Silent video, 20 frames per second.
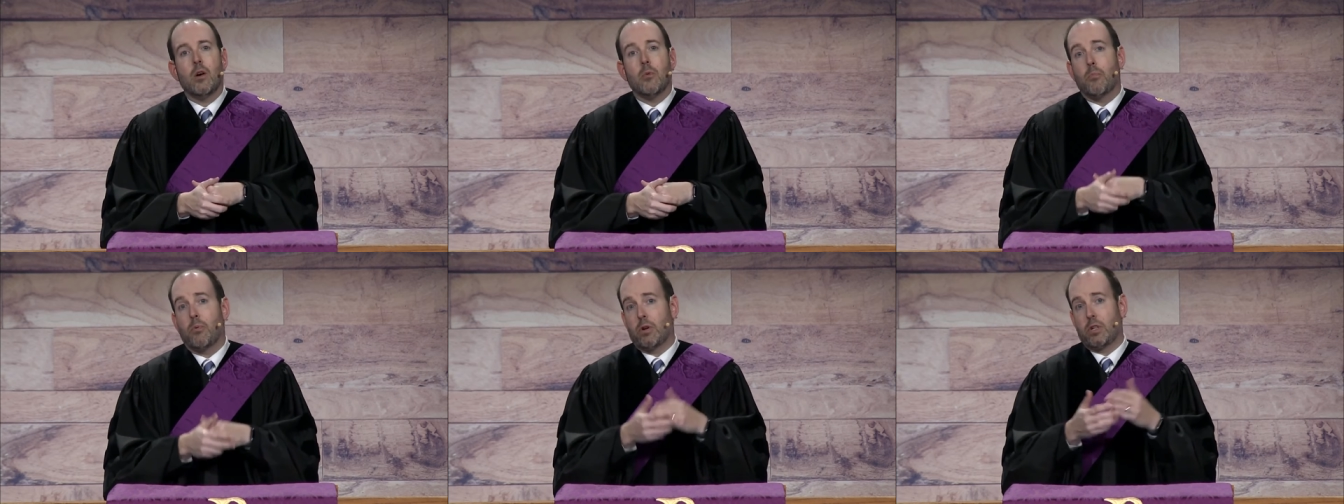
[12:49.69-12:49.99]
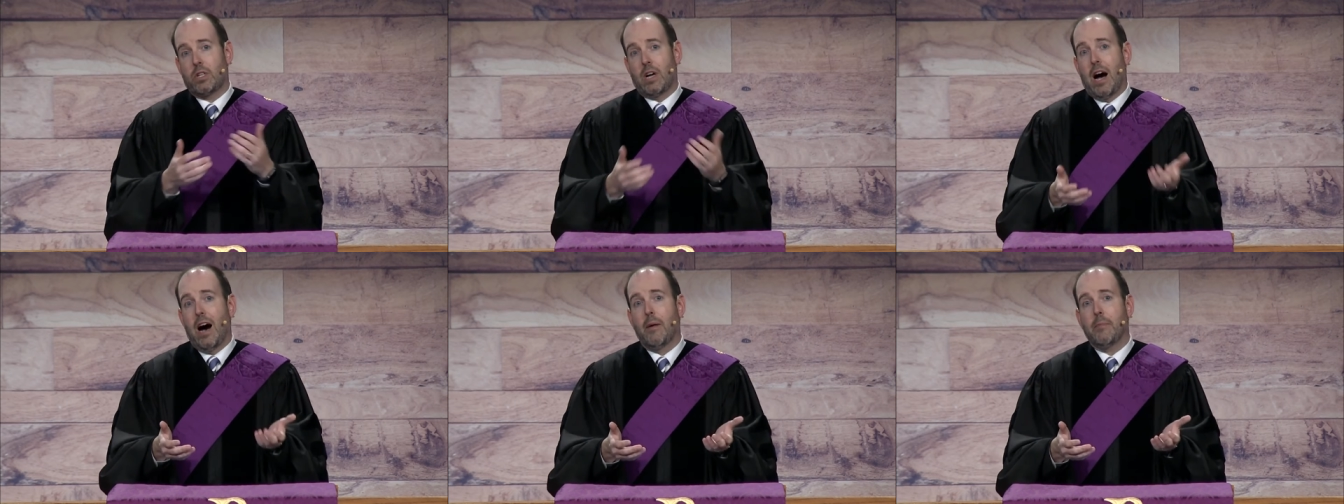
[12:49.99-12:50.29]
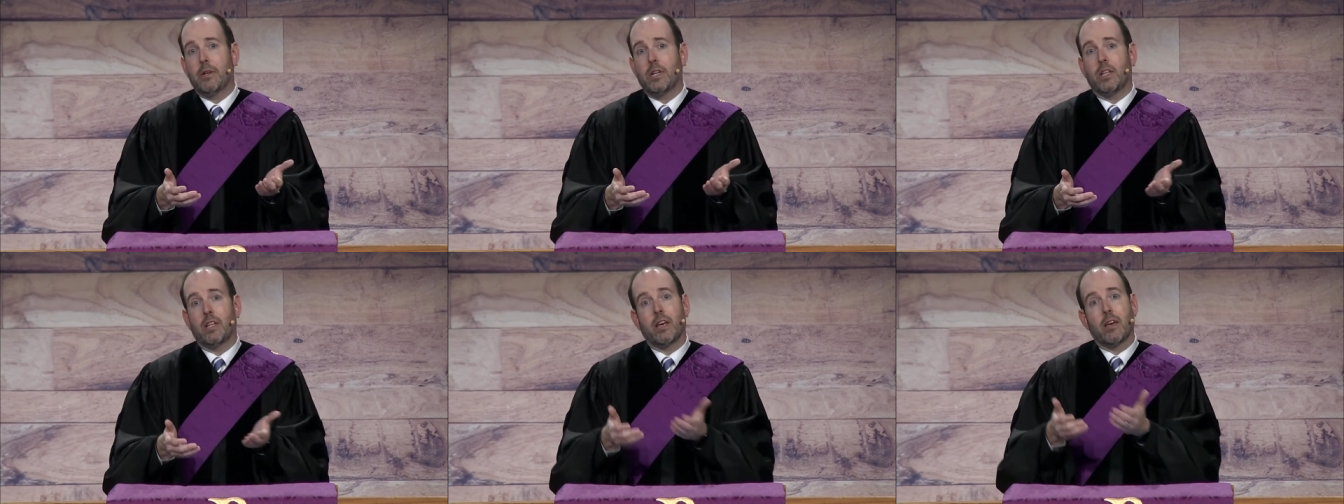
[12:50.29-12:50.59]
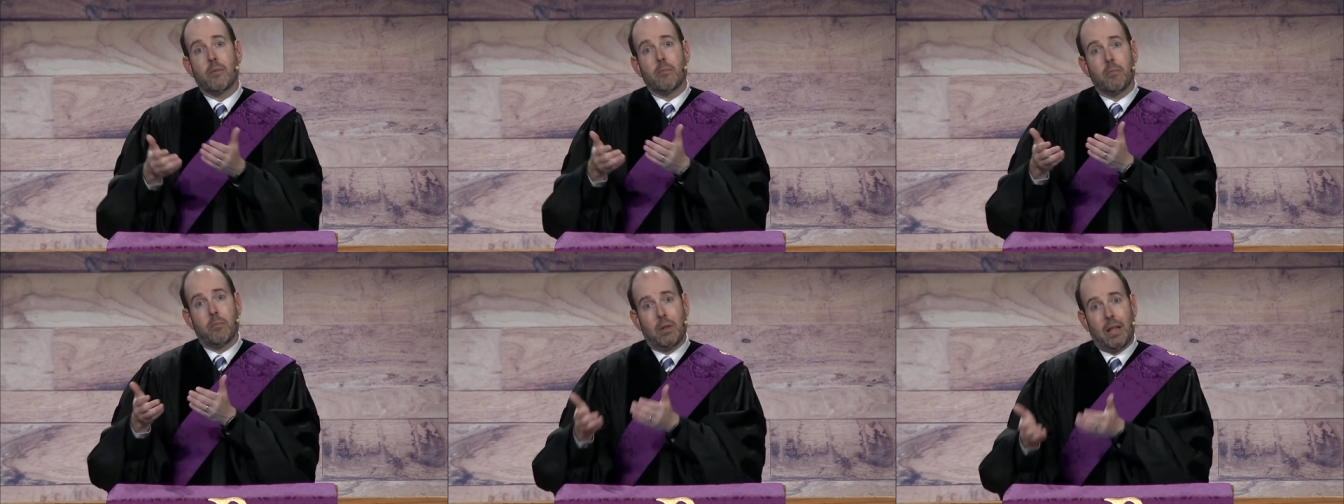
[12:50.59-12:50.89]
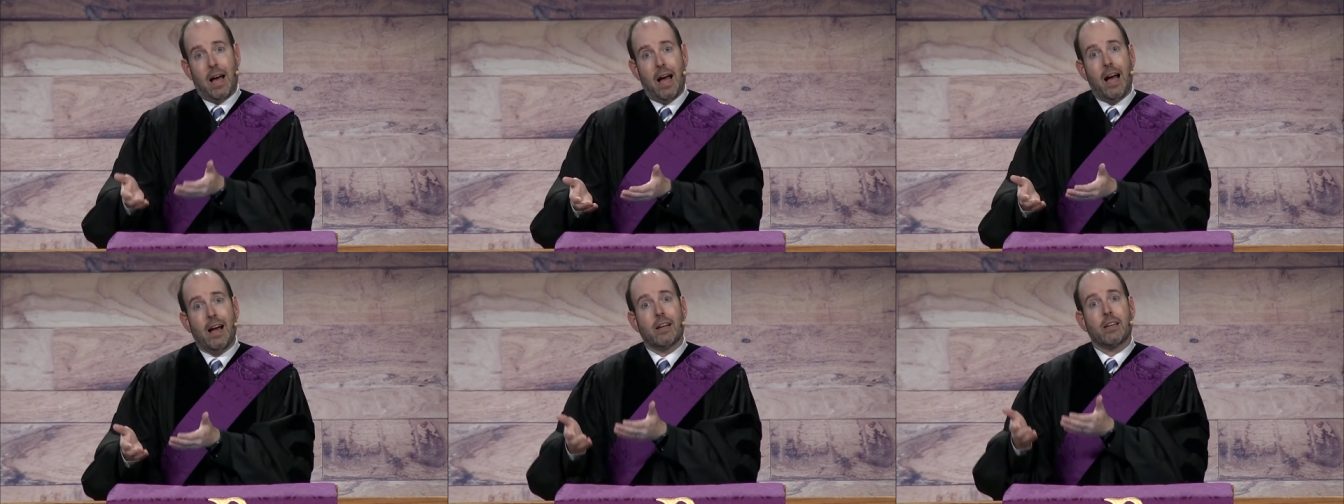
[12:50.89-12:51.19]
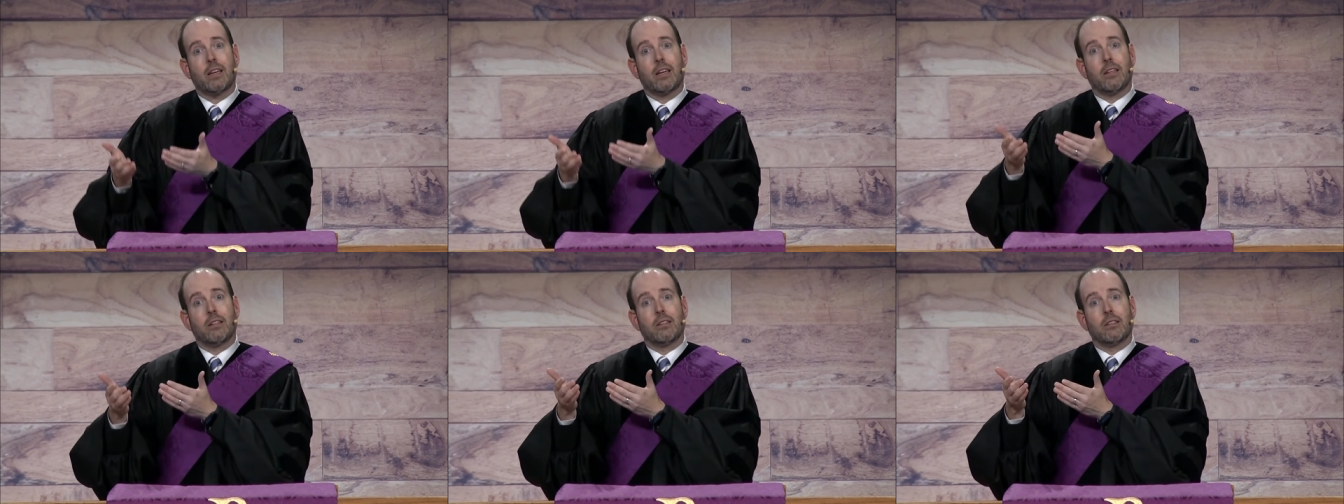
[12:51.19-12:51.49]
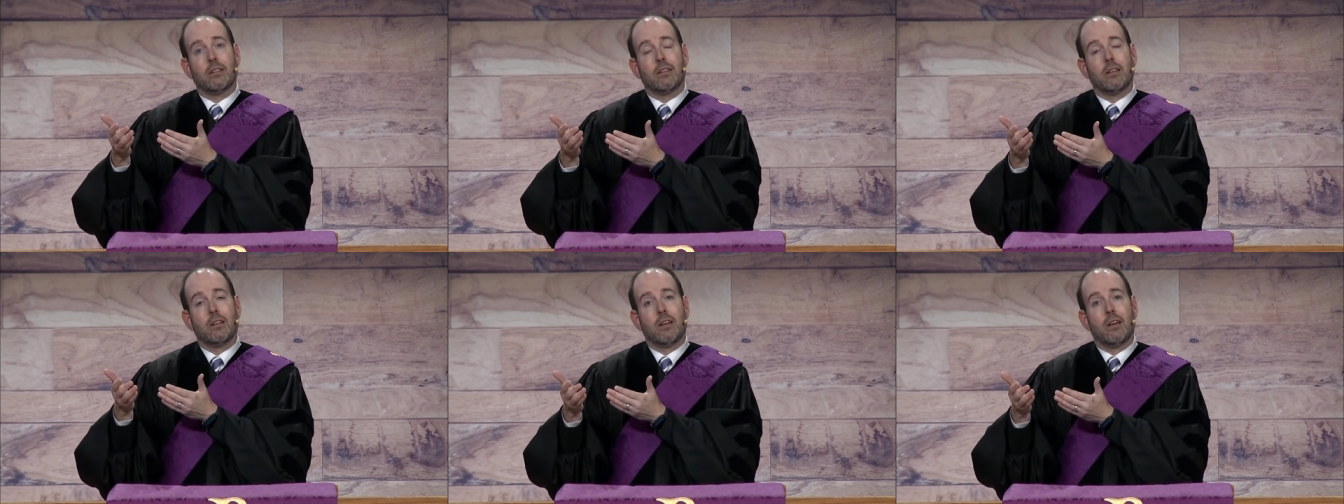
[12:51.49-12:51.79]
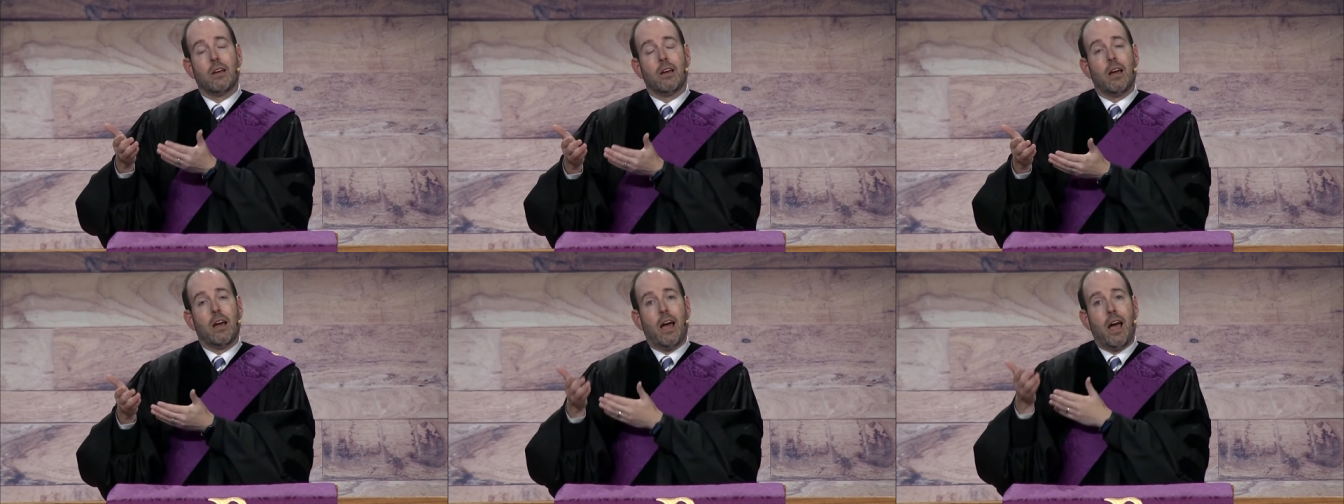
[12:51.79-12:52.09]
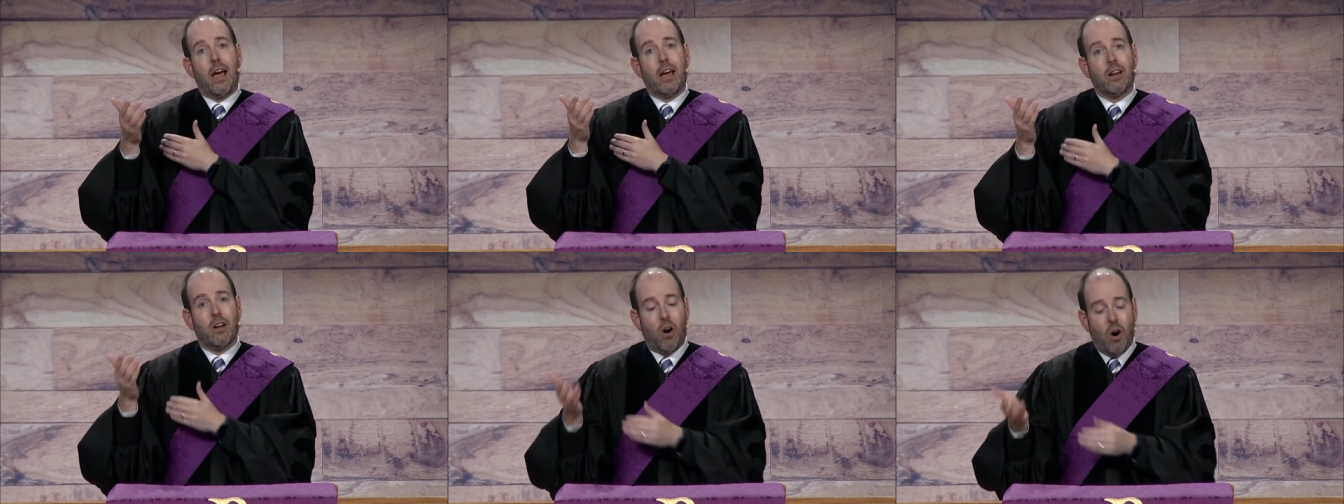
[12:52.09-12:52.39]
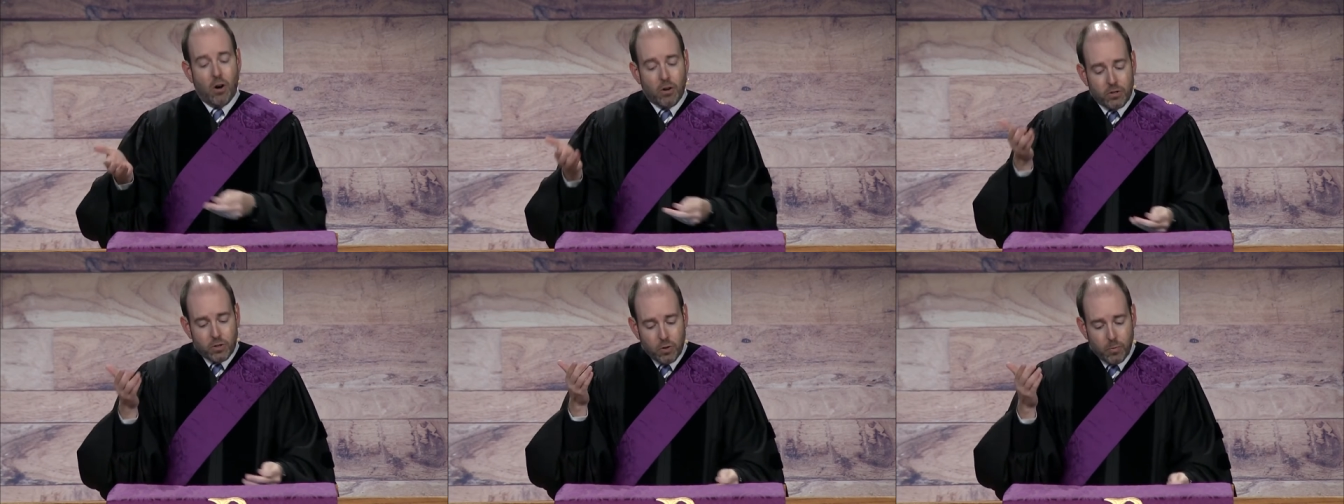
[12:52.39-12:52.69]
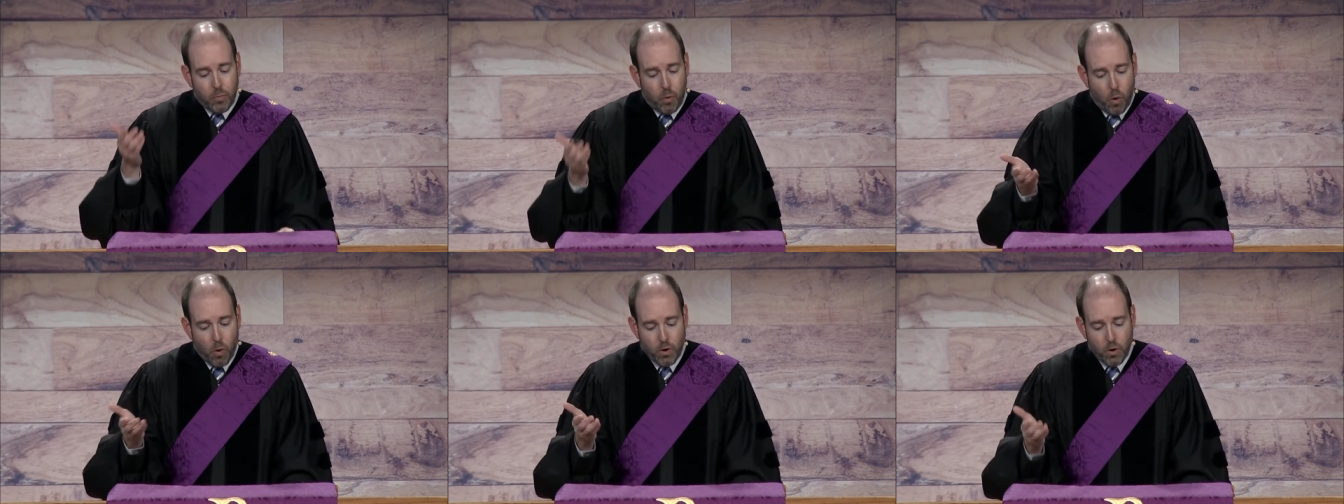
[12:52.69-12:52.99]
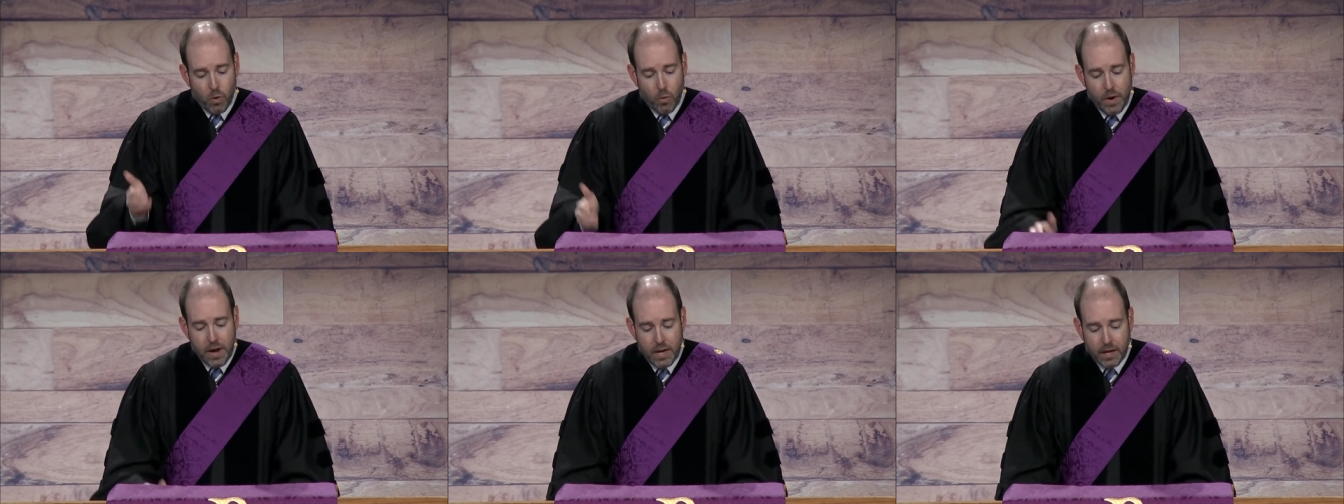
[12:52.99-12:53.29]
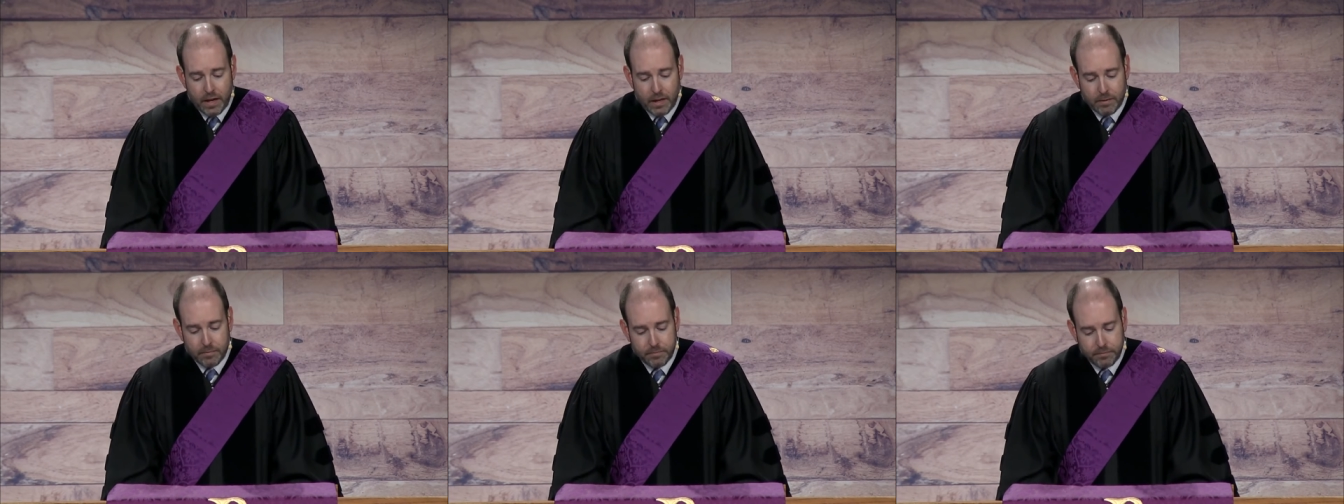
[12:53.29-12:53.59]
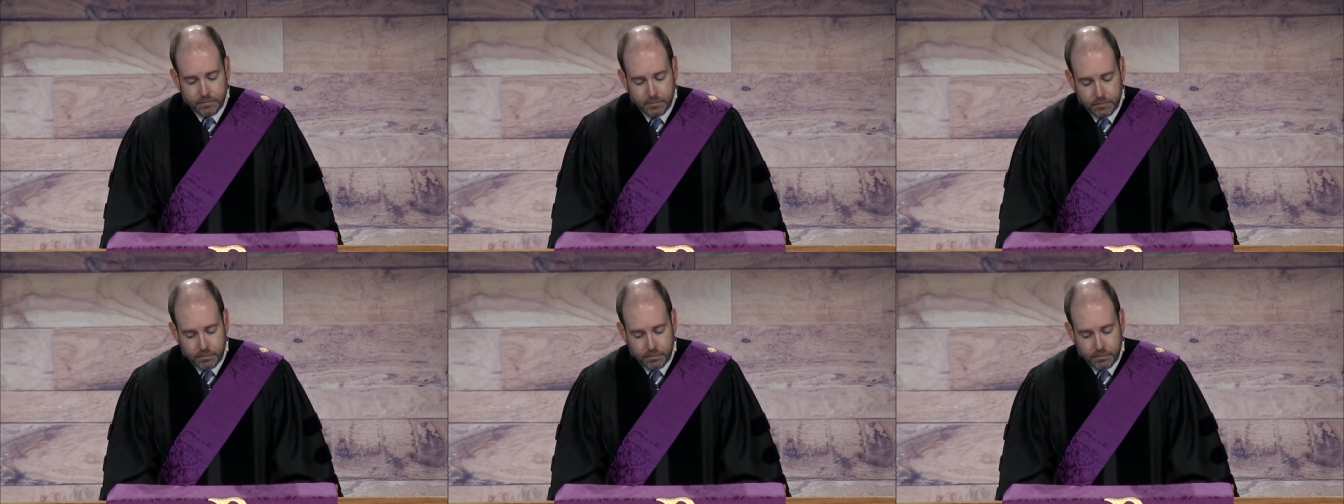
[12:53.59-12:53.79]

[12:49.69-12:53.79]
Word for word: predominantly black and, and also Puerto Rican?